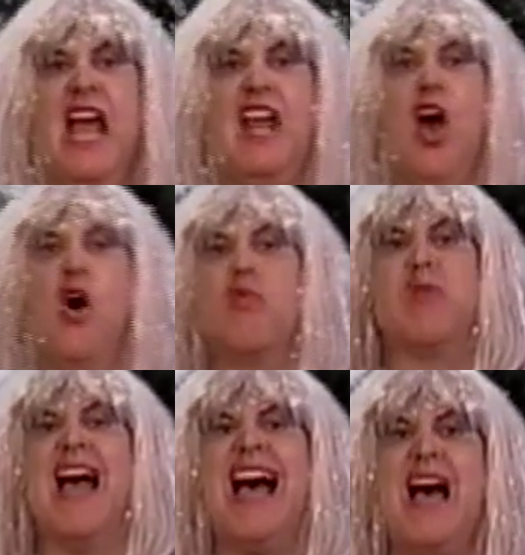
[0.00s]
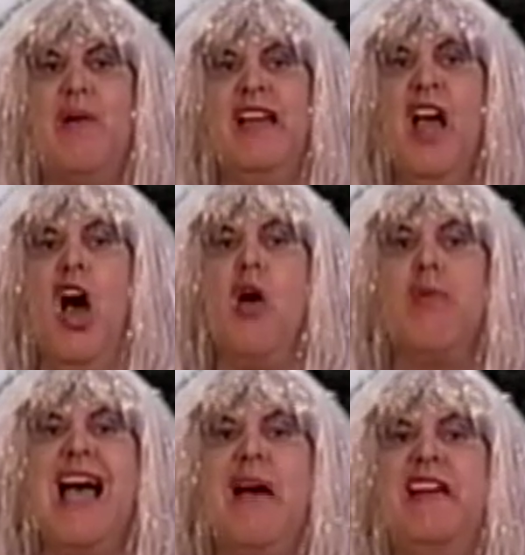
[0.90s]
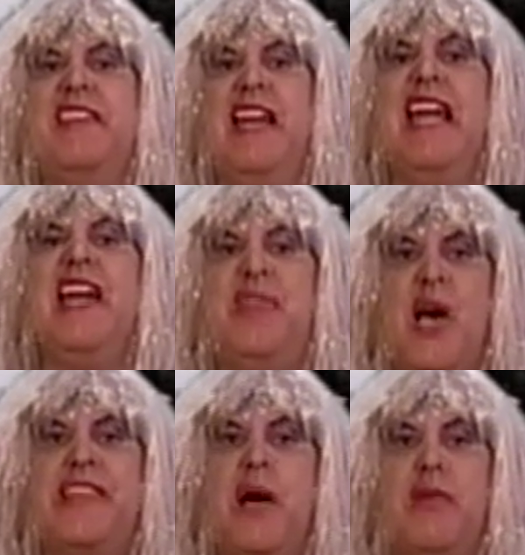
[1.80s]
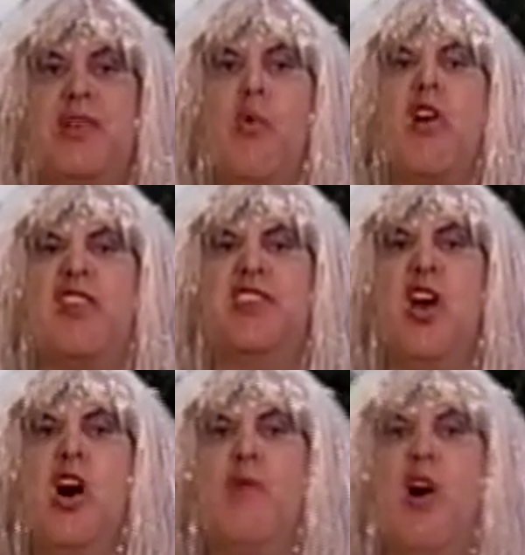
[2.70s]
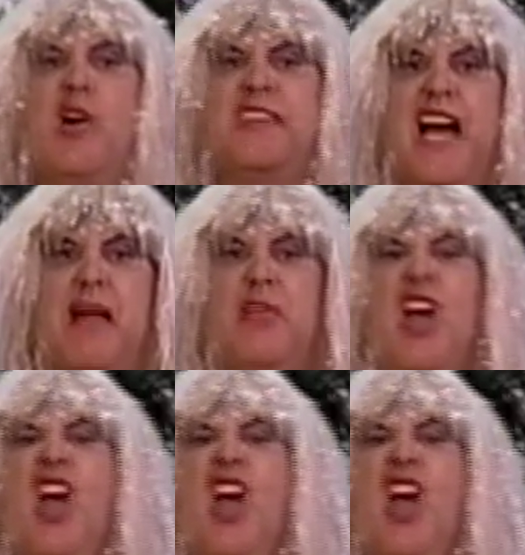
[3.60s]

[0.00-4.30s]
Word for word: And O'Reilly, O'Reilly said he thought that was the worst show of all time.